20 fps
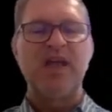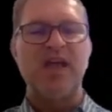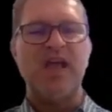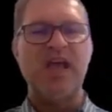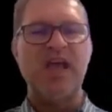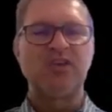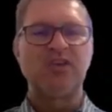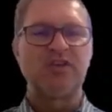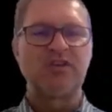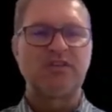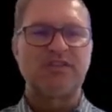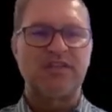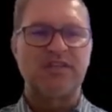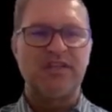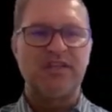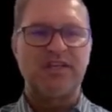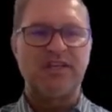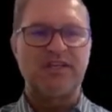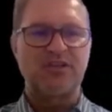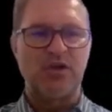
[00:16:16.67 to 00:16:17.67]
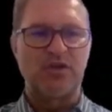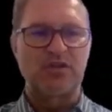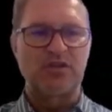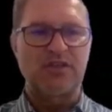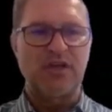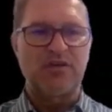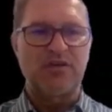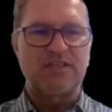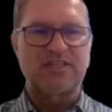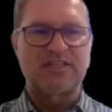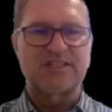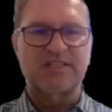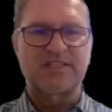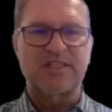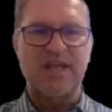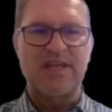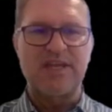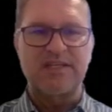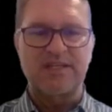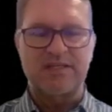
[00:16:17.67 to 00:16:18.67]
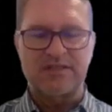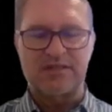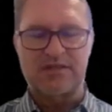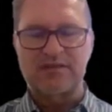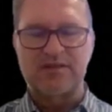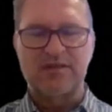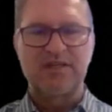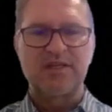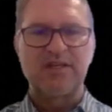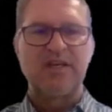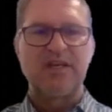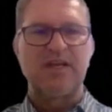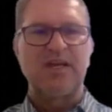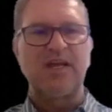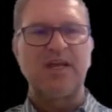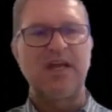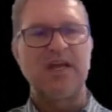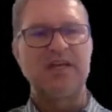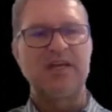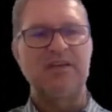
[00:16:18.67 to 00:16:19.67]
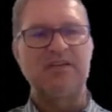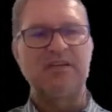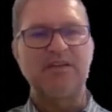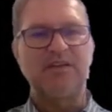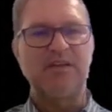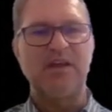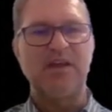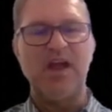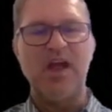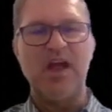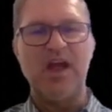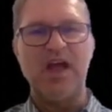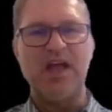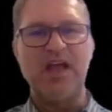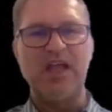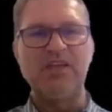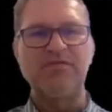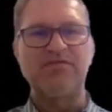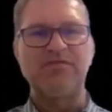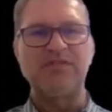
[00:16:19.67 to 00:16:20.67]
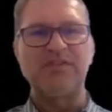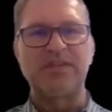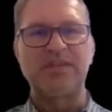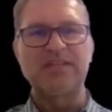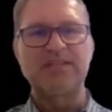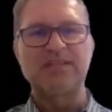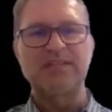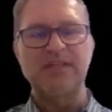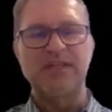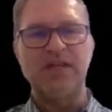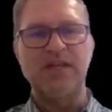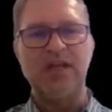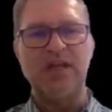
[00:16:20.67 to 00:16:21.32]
And you'll see there's also a status. If this